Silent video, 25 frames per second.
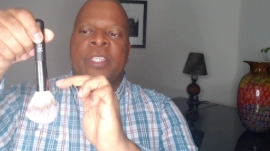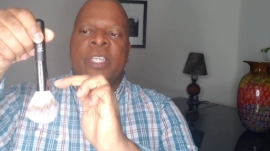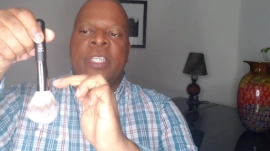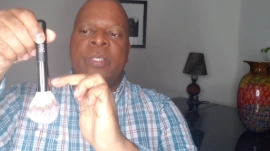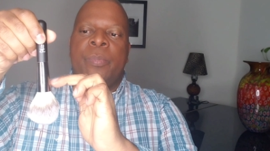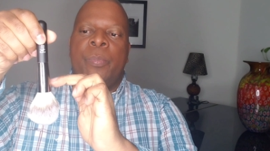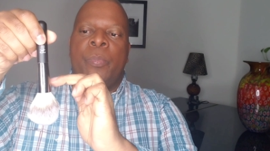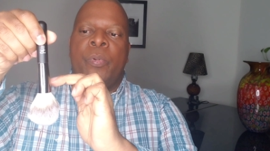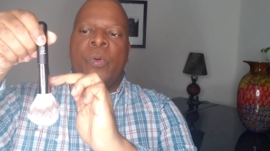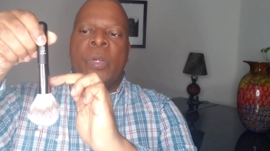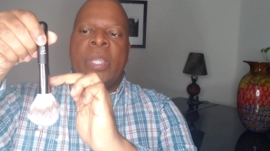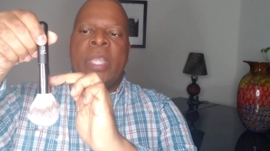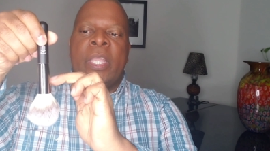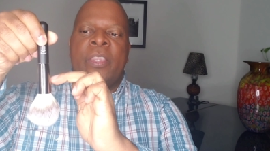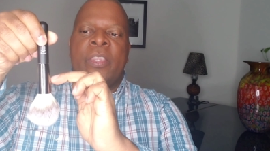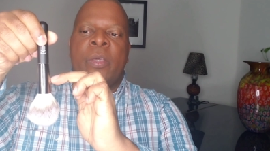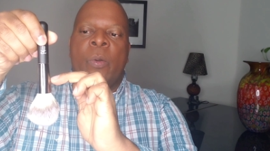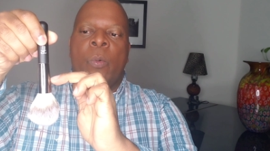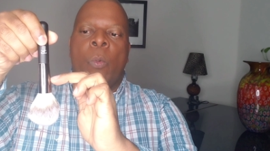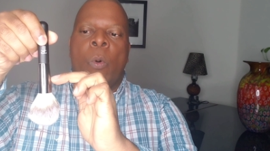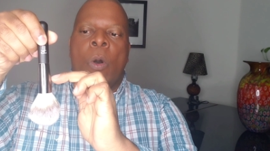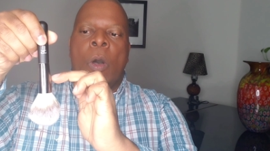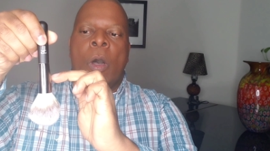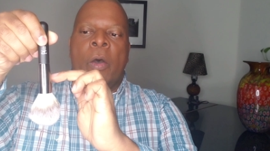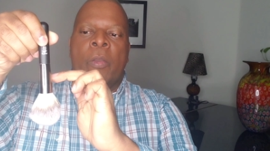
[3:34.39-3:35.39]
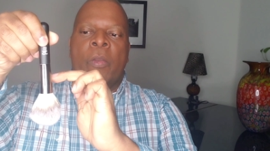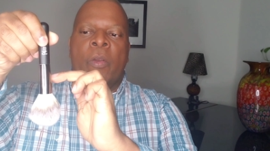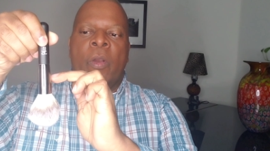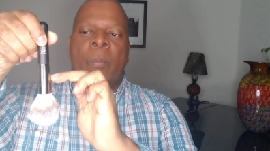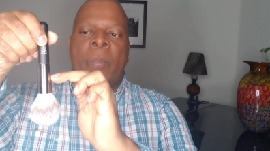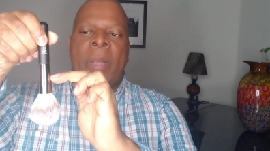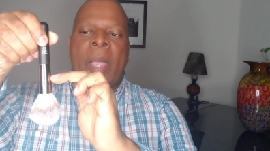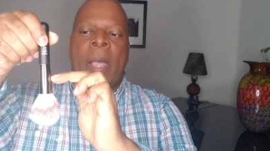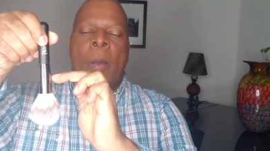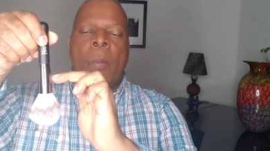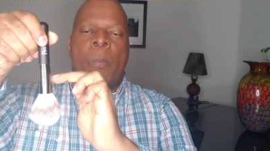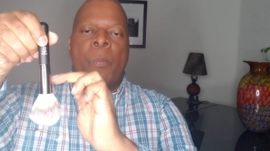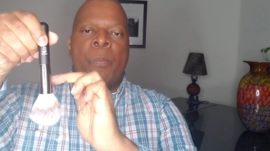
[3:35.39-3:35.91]
Just bring the
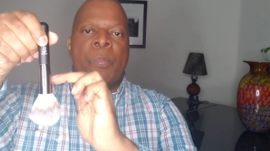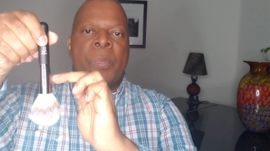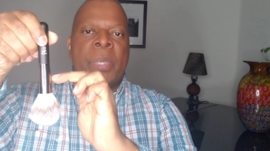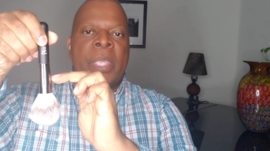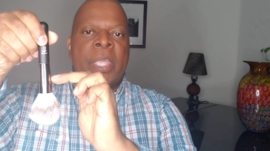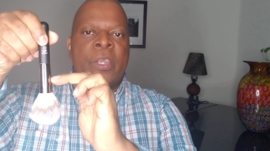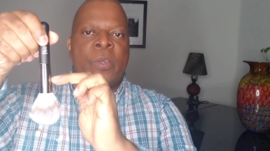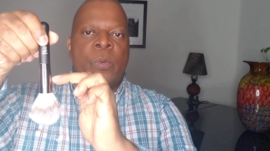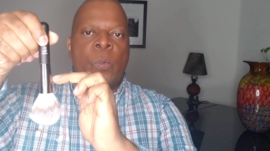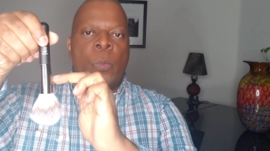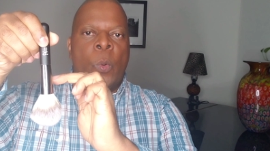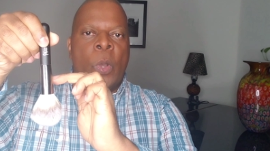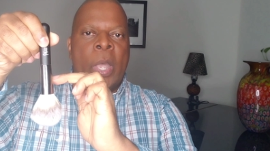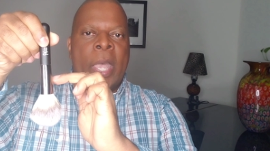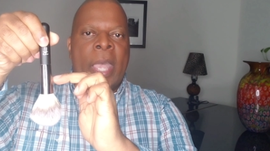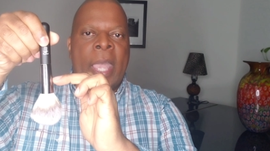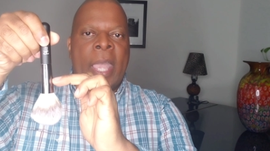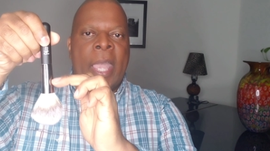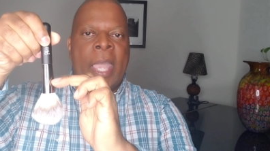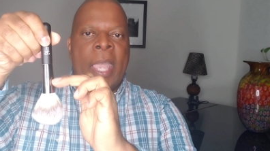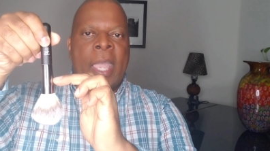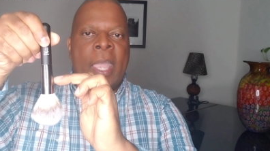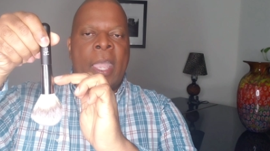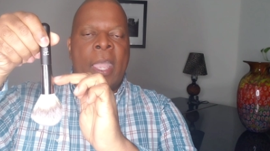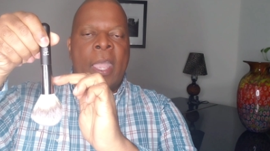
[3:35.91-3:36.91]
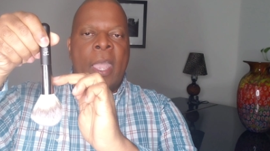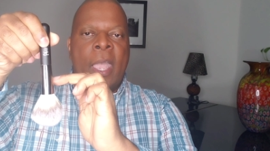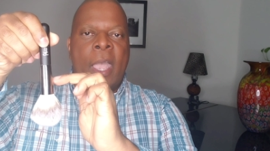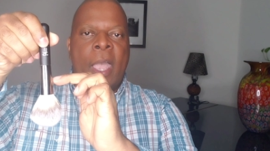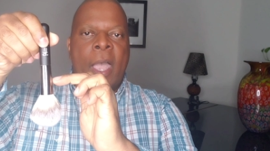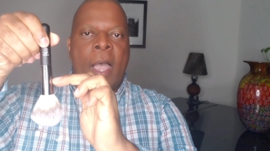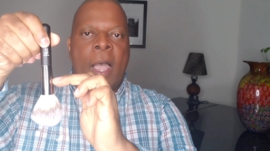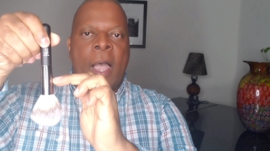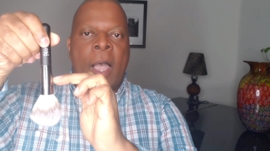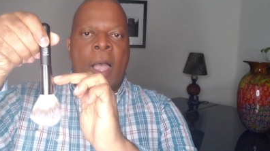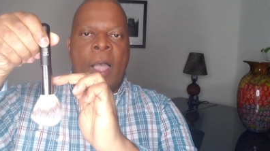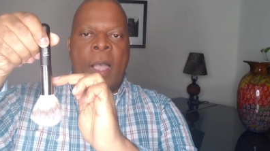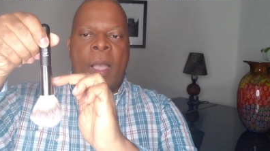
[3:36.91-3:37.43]
water about midway
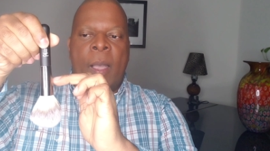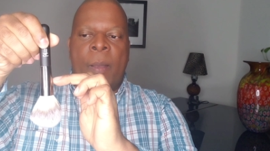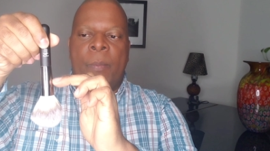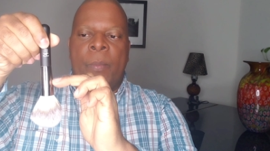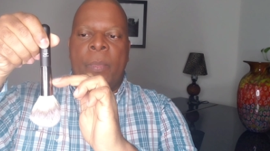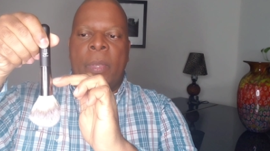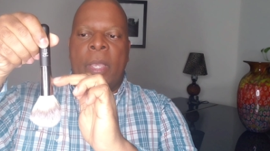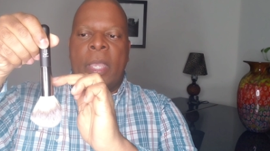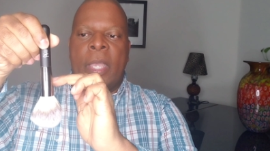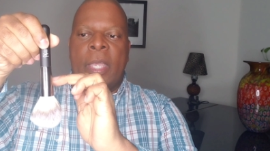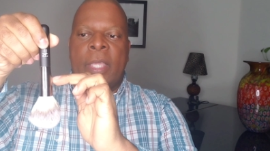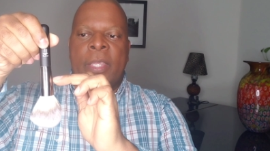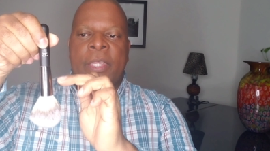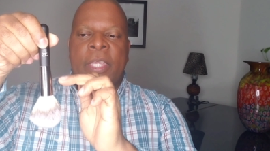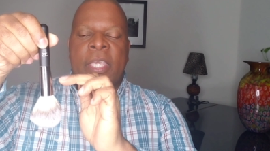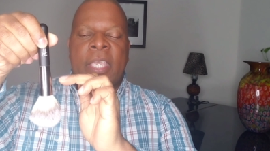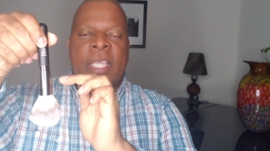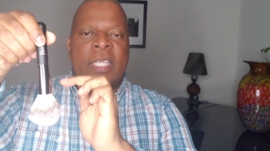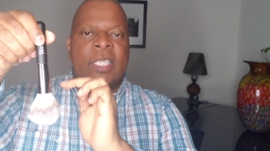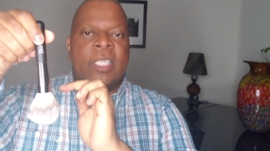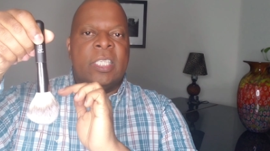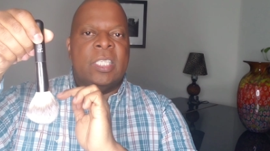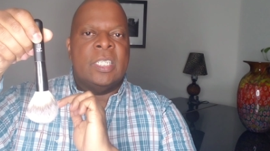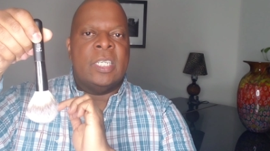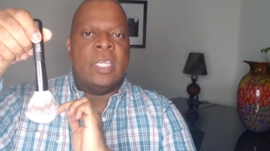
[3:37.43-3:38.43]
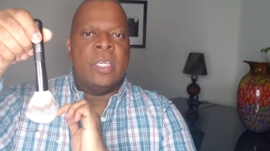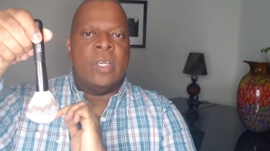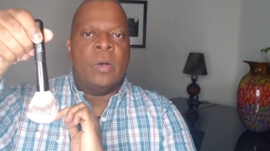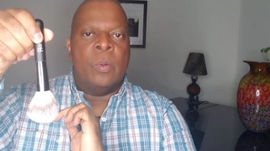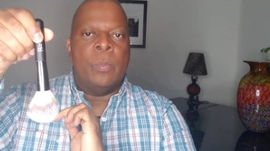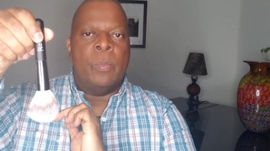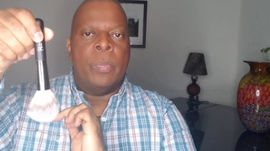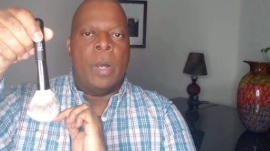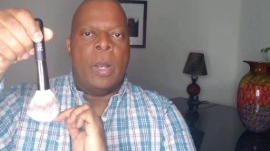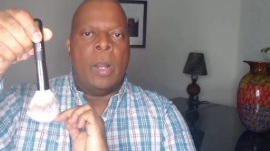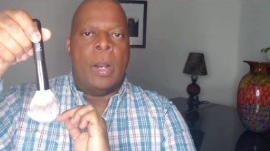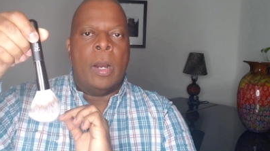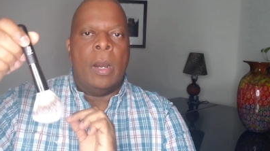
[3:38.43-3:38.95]
um, the
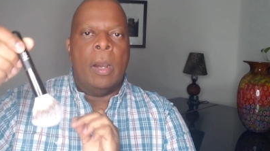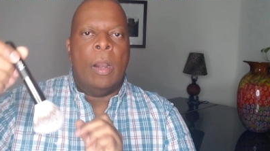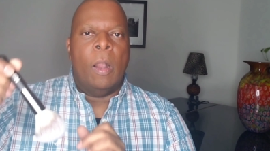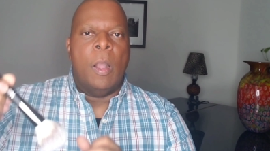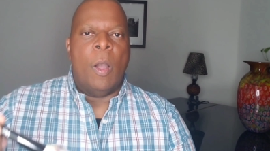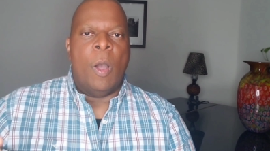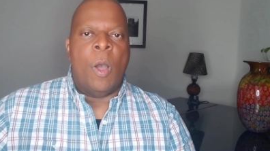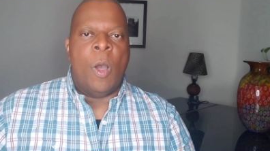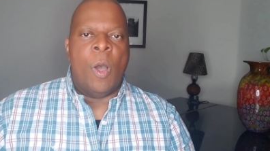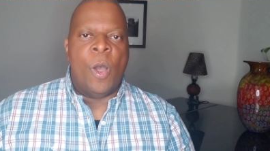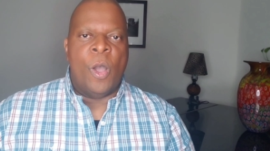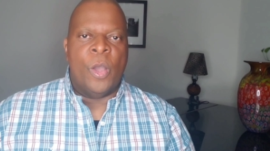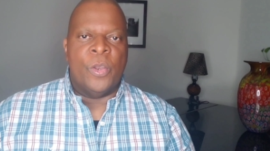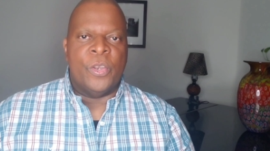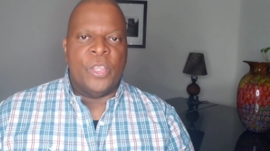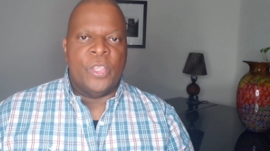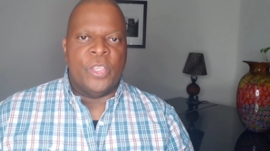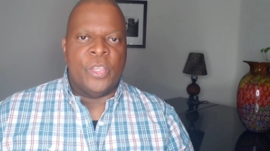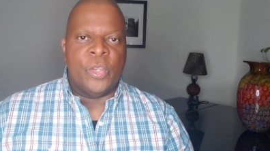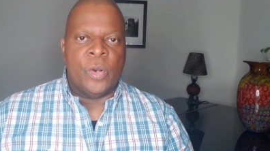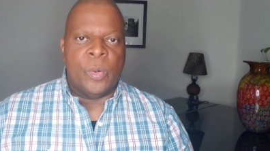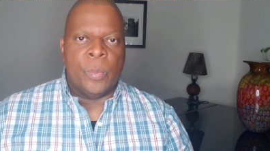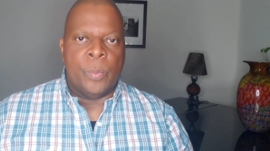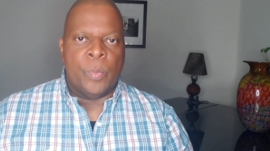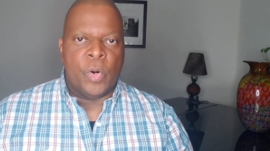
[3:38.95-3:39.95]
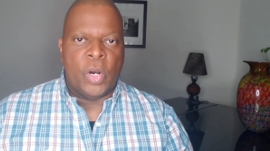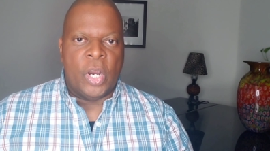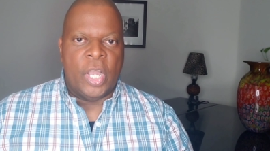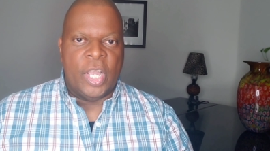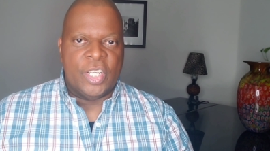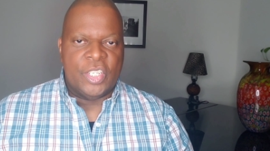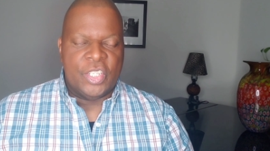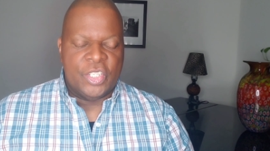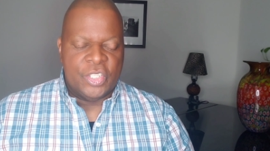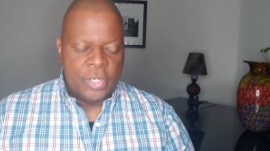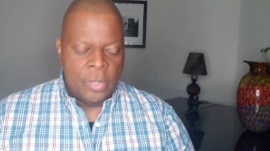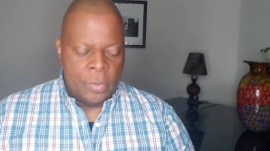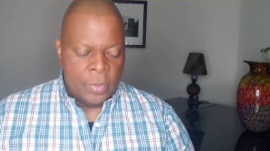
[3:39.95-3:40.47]
steel bar on your
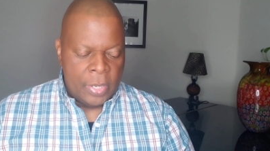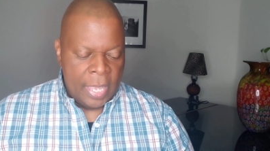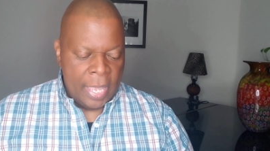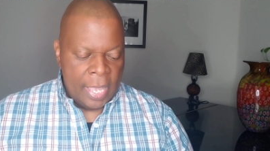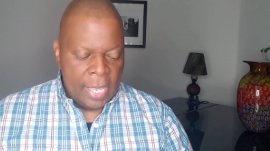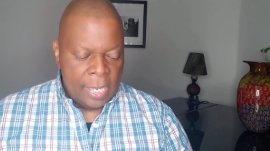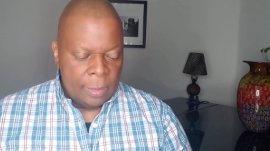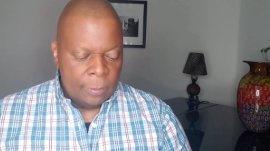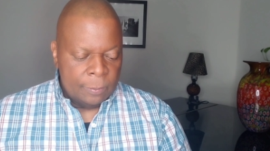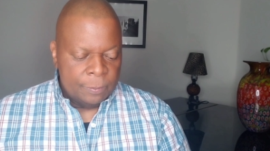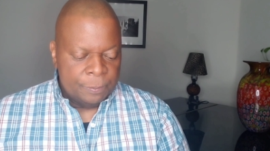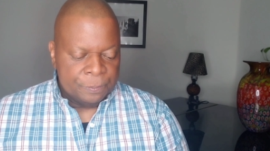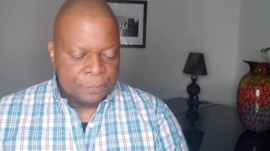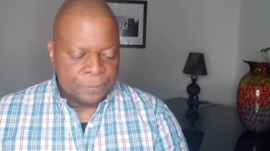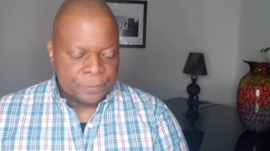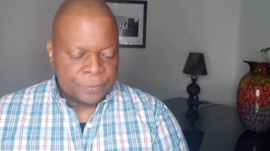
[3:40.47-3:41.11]
brush, okay?